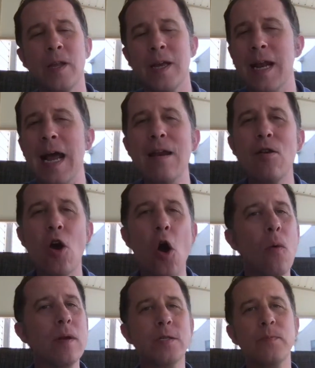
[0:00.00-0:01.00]
And I
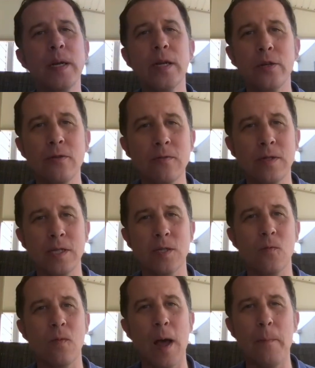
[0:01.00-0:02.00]
know it's been used as
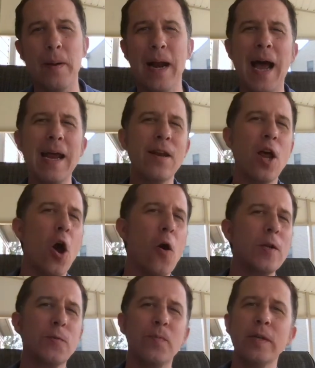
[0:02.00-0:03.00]
a weapon. I
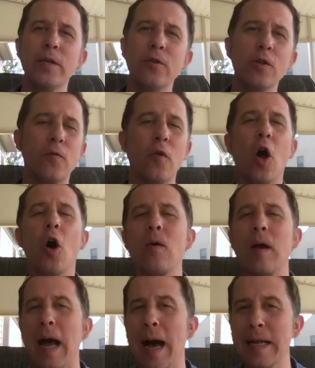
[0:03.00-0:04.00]
know it's been used for all
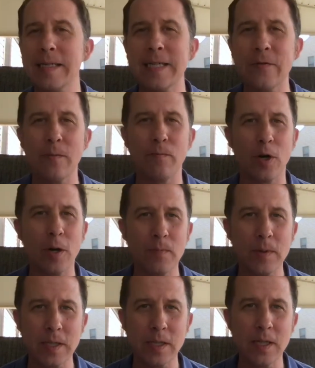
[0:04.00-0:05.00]
kinds of different
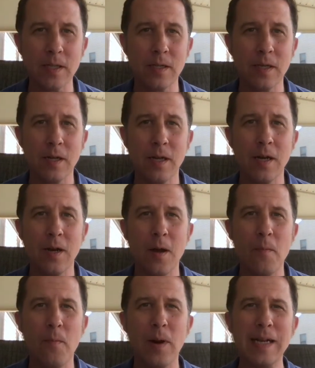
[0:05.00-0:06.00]
purposes.
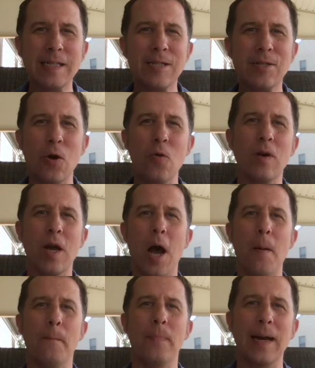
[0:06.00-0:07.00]
But it's so
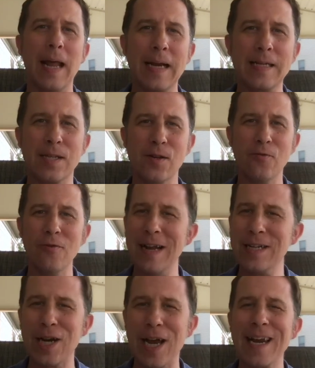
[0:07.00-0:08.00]
complex and
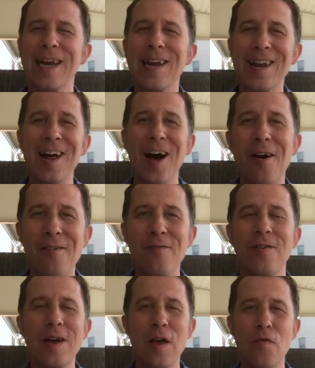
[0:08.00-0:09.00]
rich. I
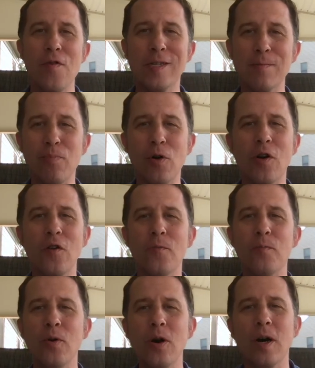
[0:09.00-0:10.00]
love this book
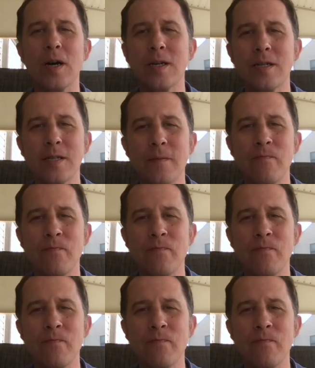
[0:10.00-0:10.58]
of books.